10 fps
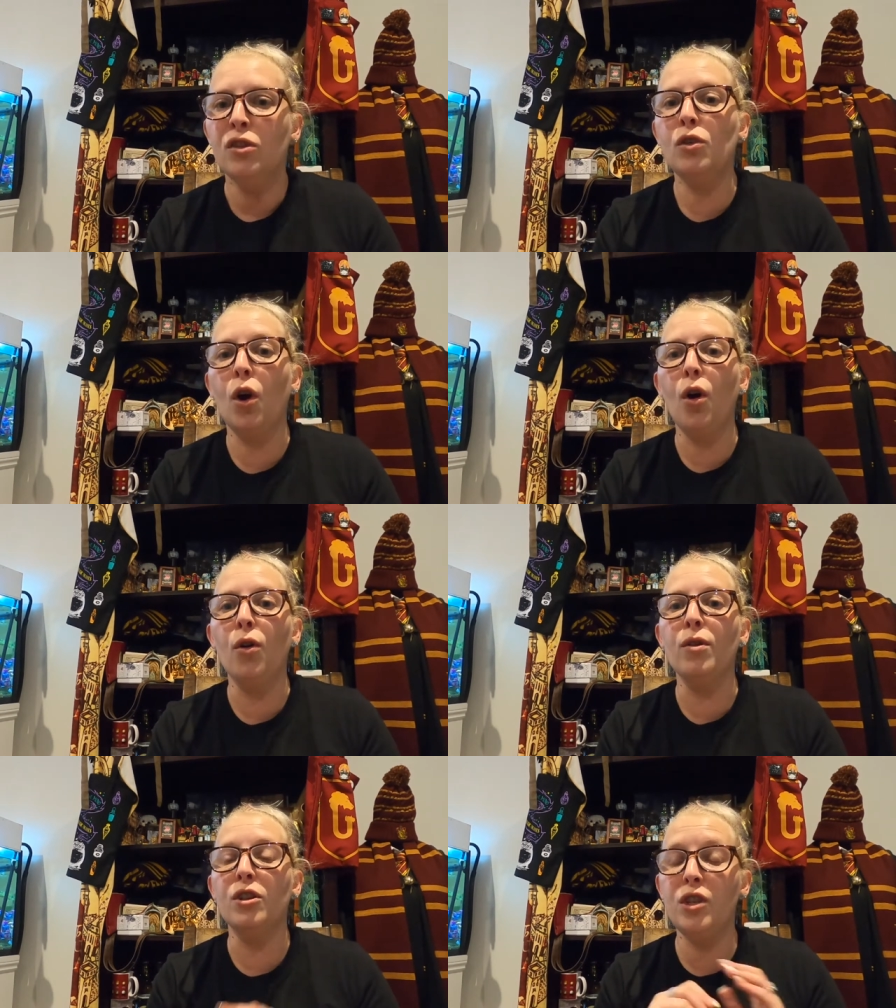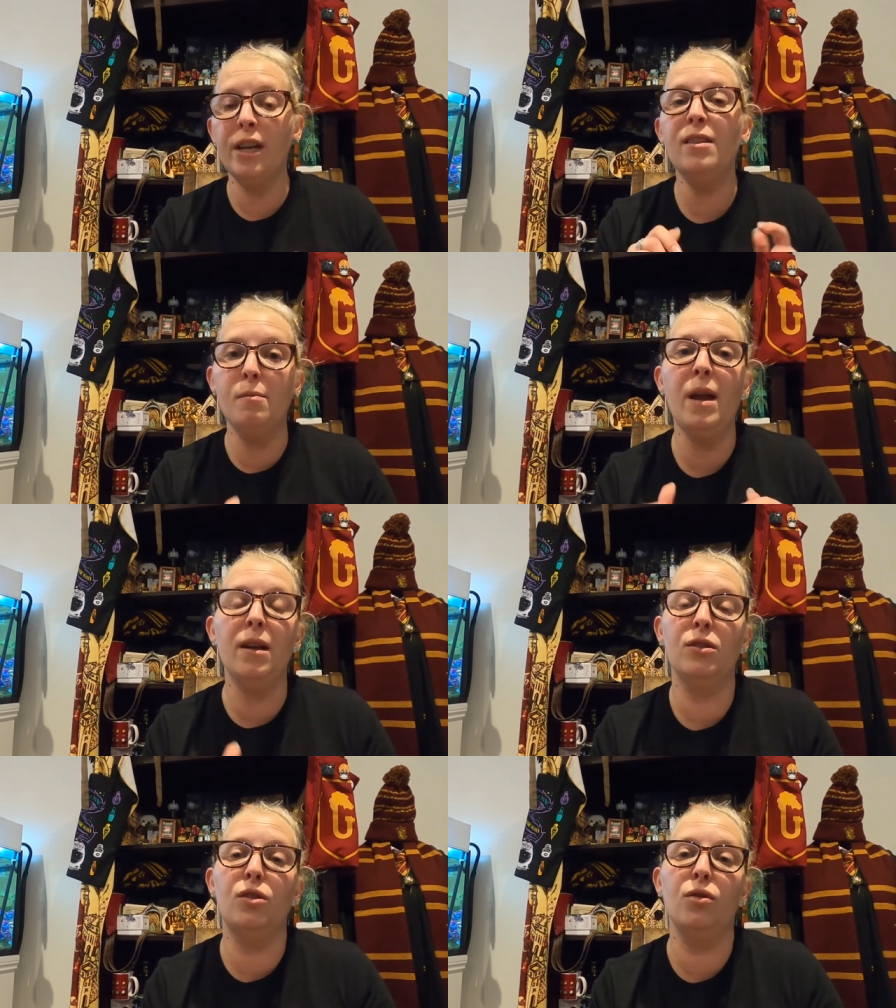So check them
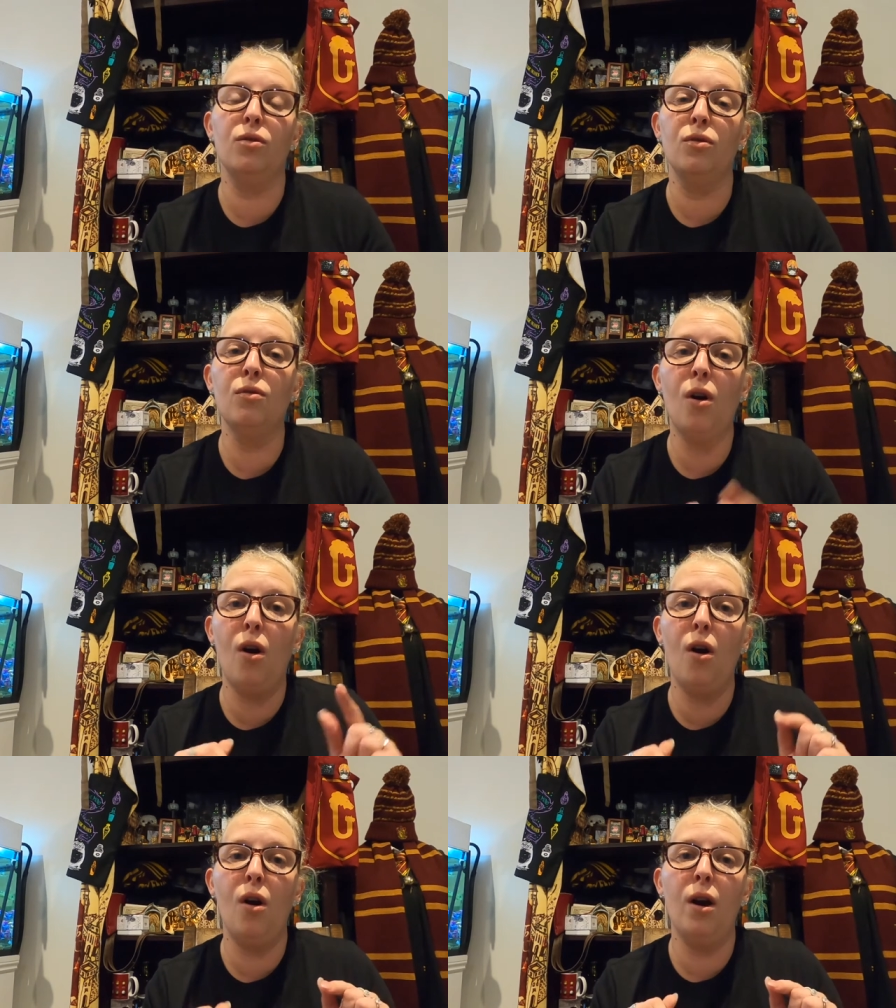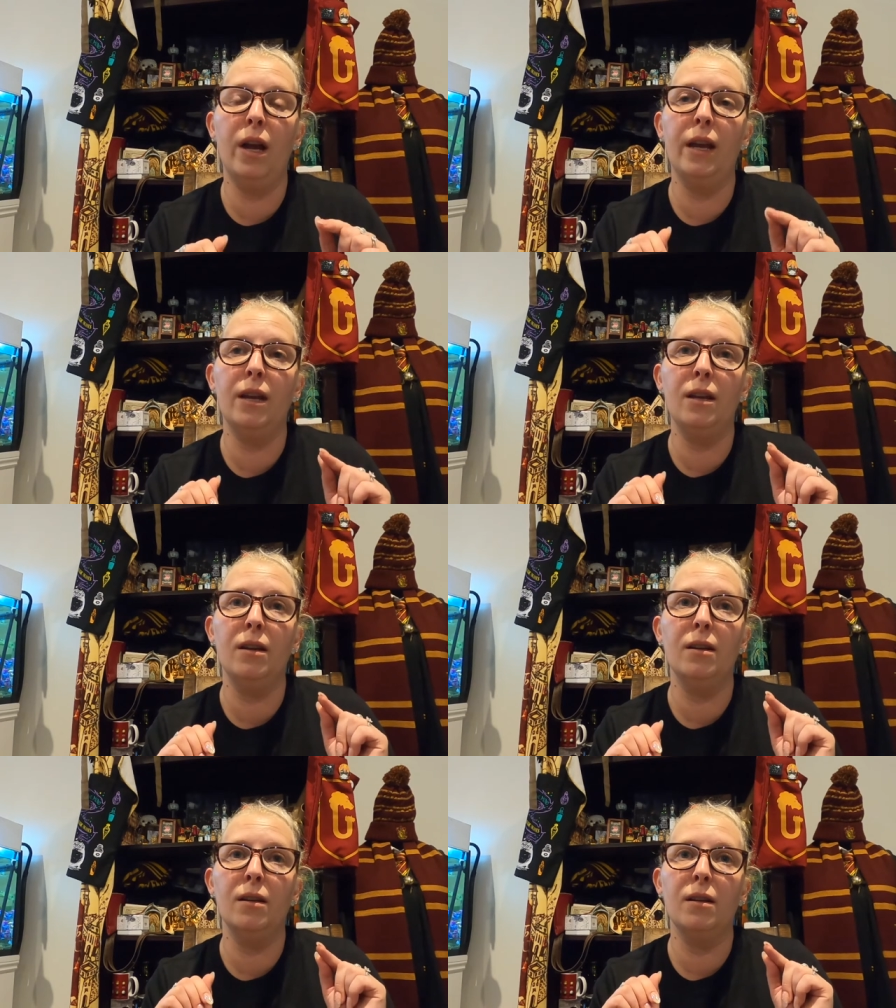out too.
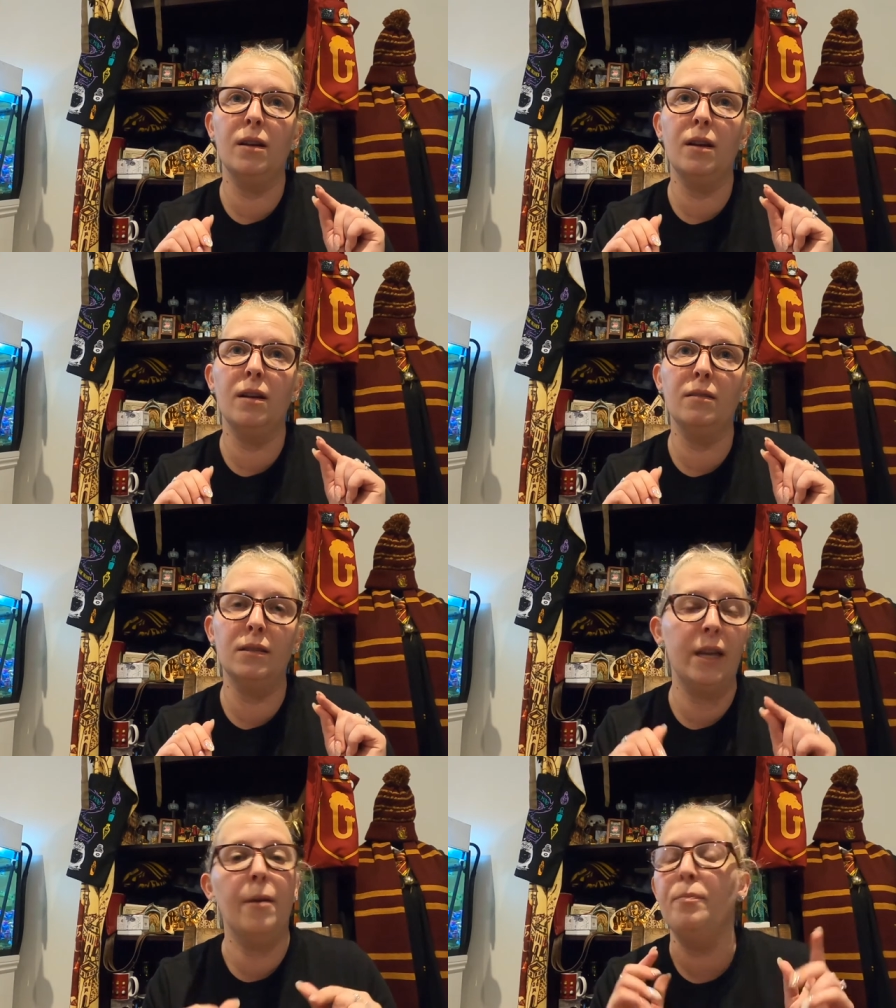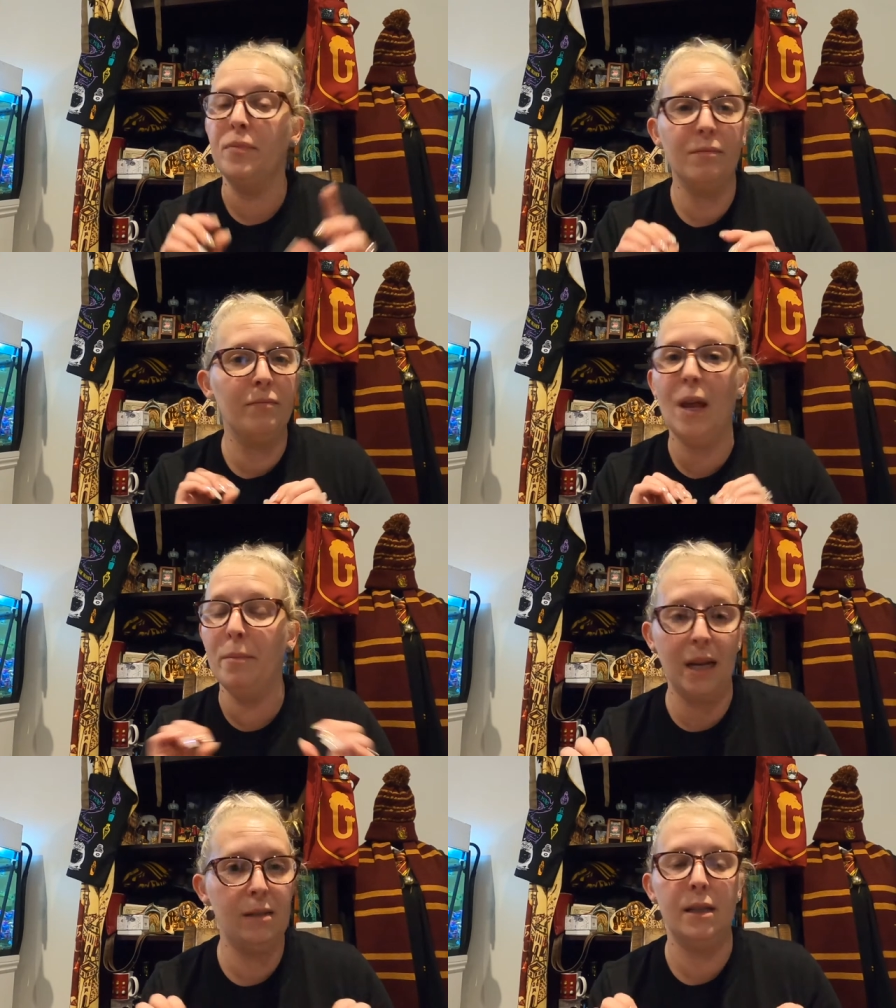I, yeah,
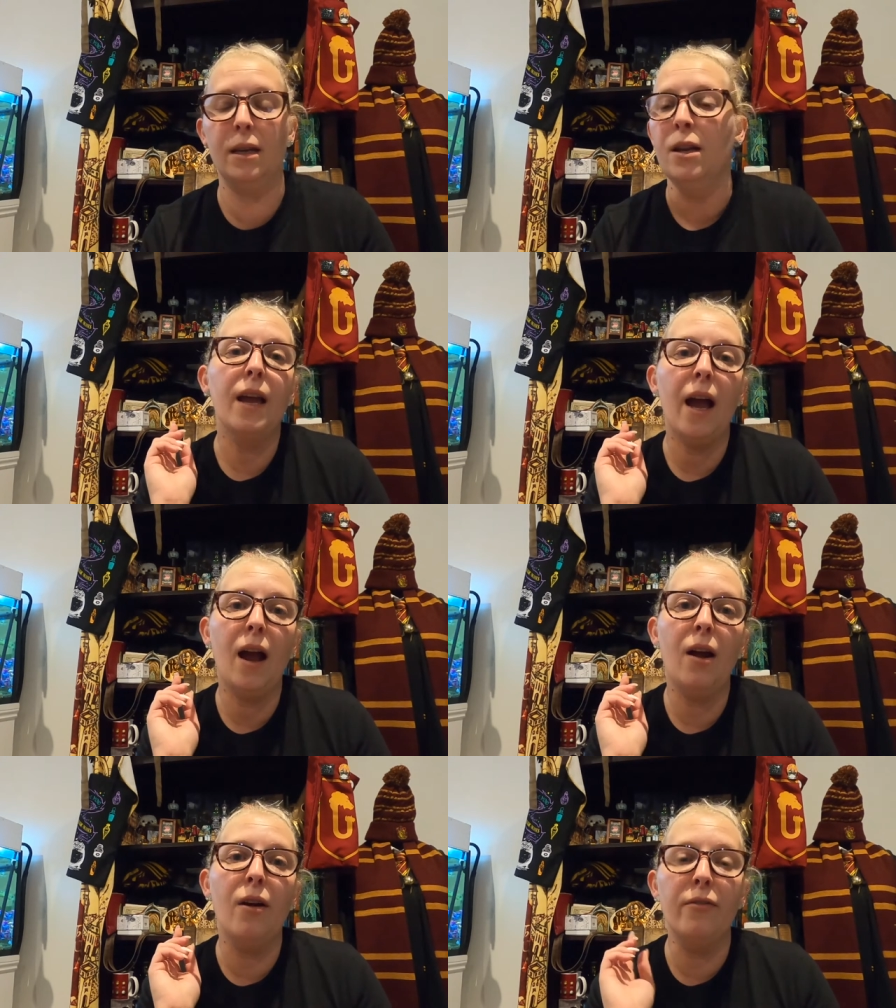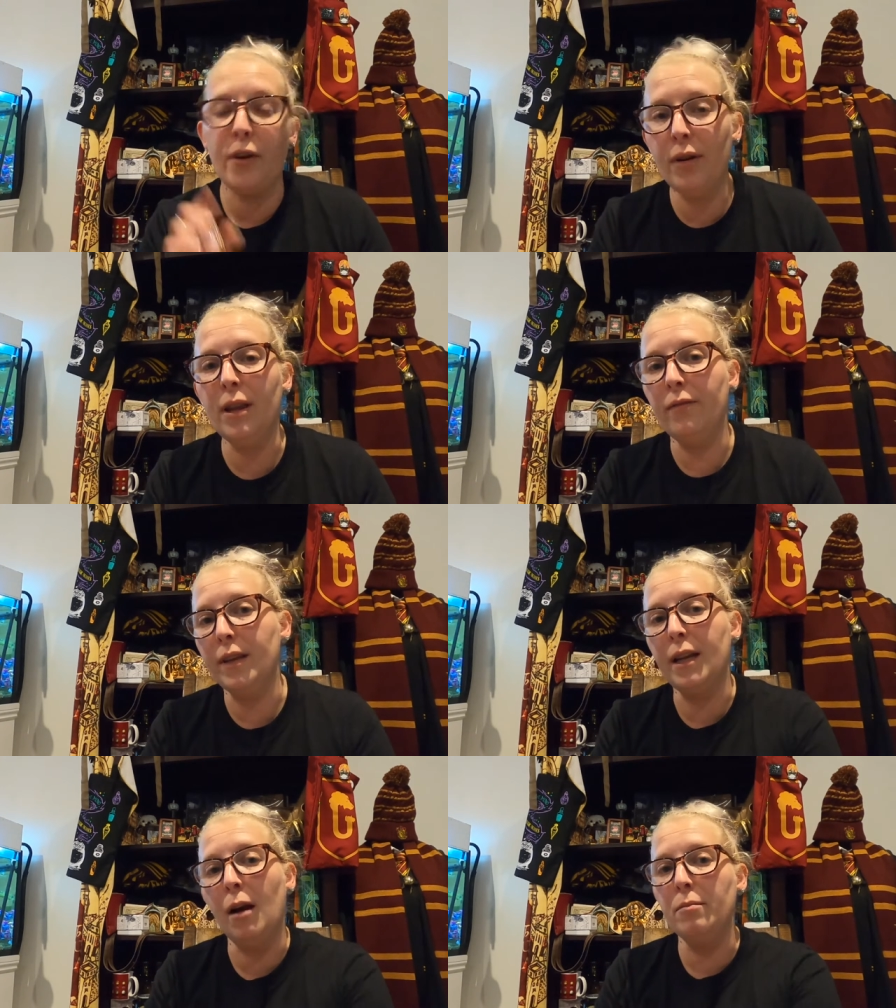amazing. They are a very
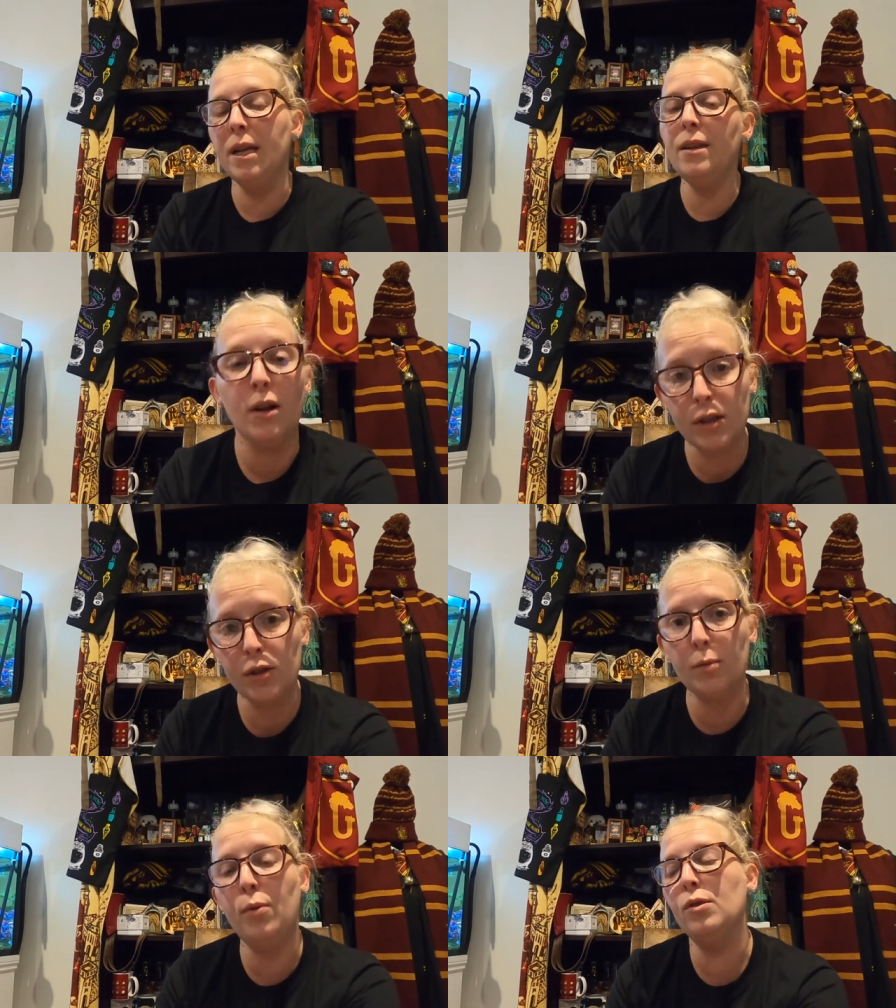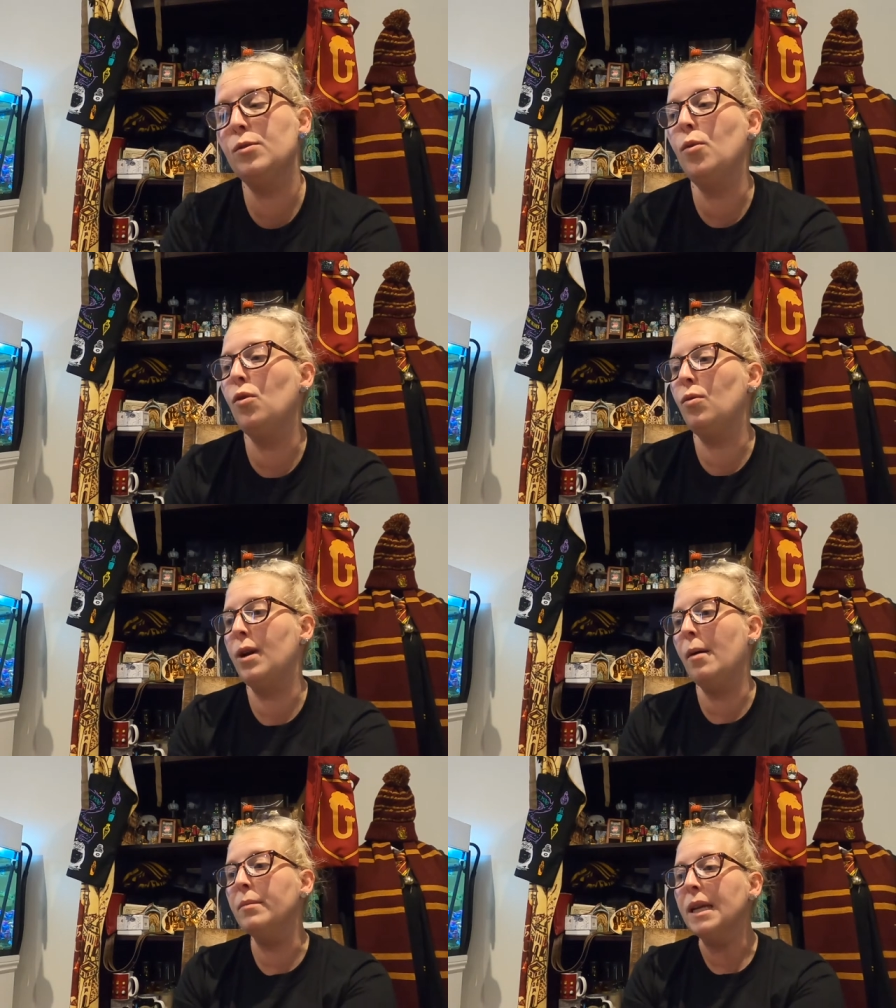lovely company. I like to support
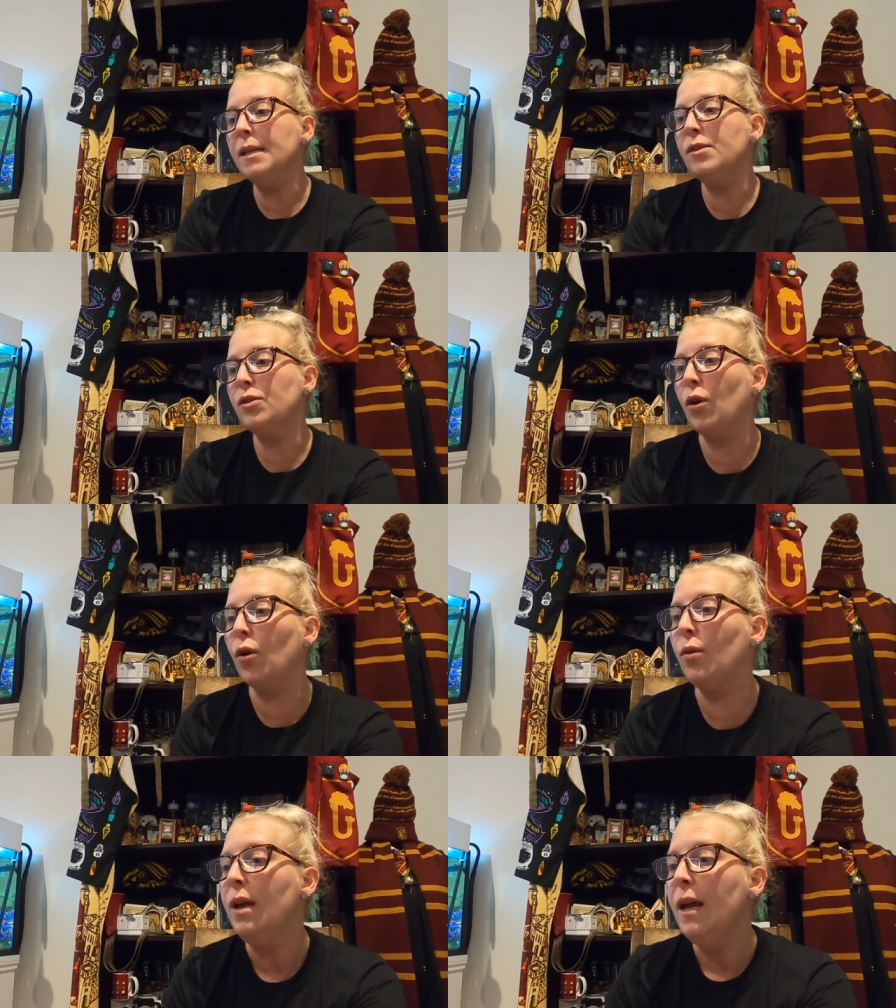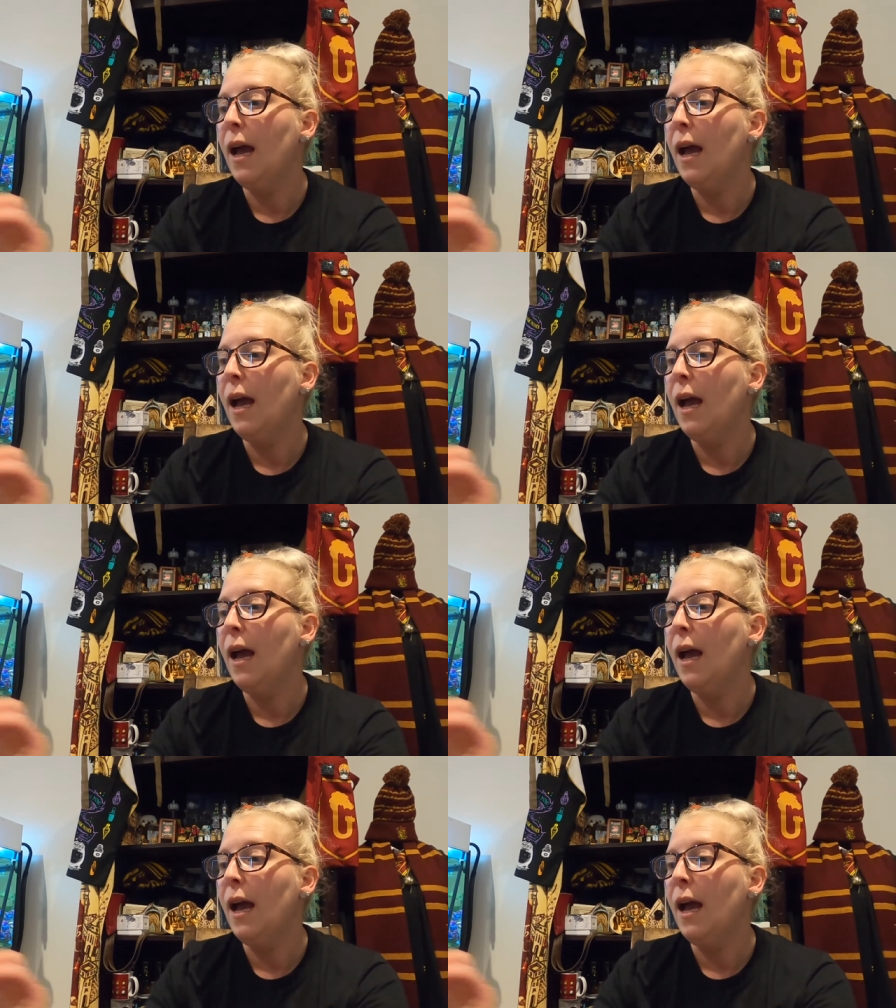small companies, so